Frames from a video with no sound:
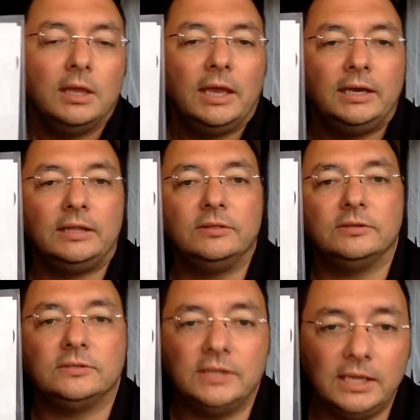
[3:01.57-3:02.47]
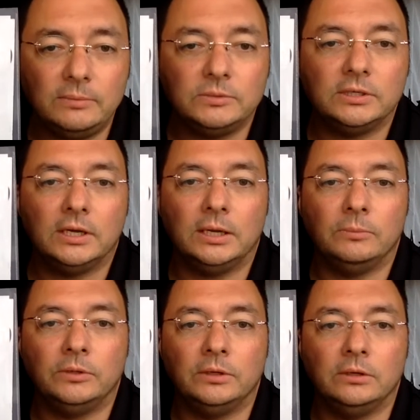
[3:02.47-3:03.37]
And at the same time,
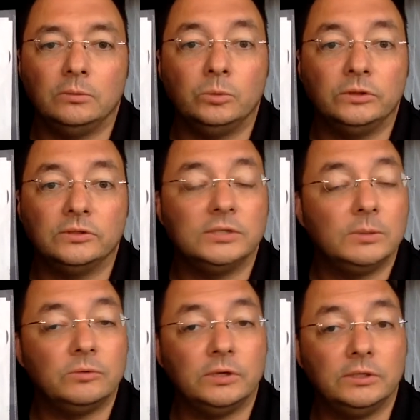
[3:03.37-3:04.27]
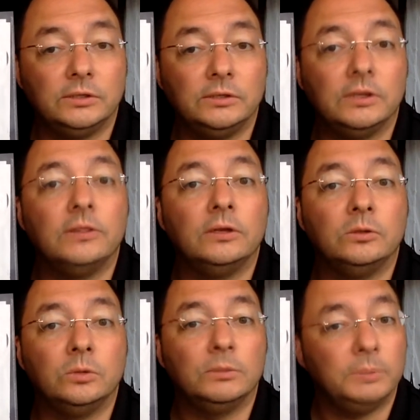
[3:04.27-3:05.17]
with the same criteria, they're
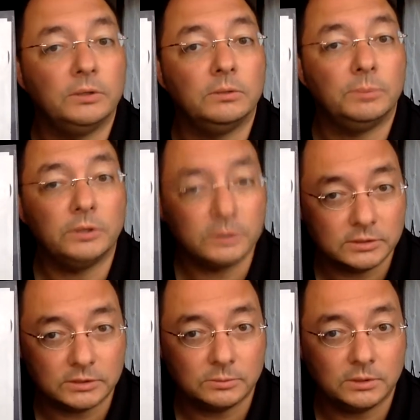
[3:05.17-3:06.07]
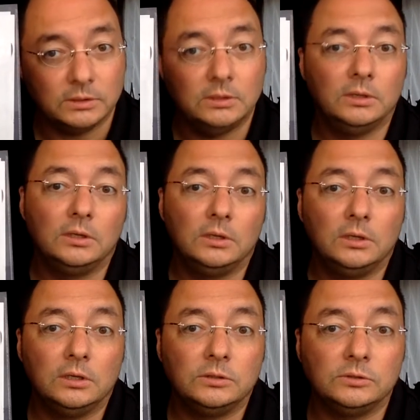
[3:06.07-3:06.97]
doing peer-to-peer assessment.
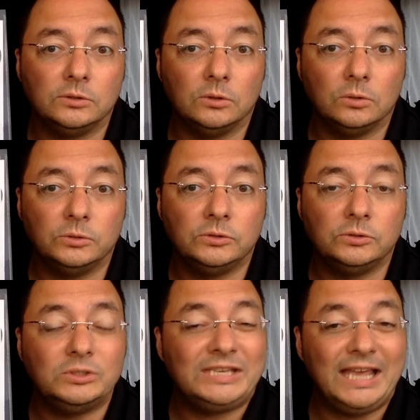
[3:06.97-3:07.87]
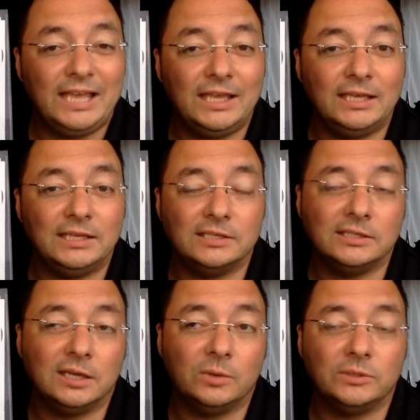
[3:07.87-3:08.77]
So student A is
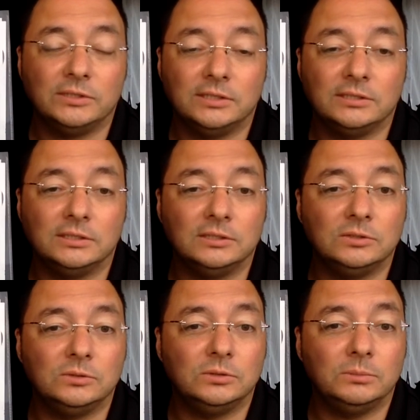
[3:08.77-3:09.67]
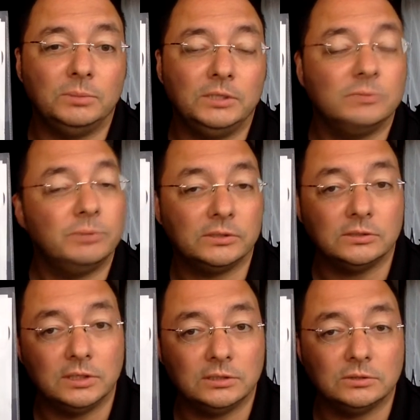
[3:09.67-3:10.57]
now assessing student B's
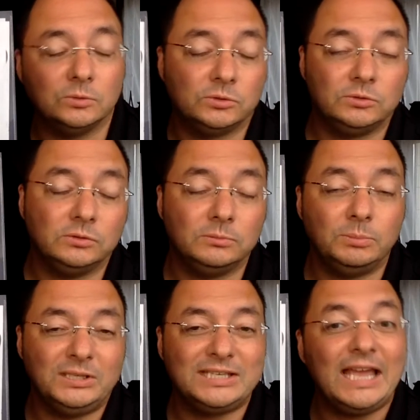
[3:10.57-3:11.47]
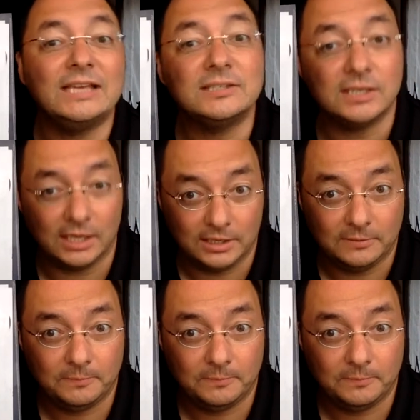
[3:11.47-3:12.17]
presentation or student B's essay.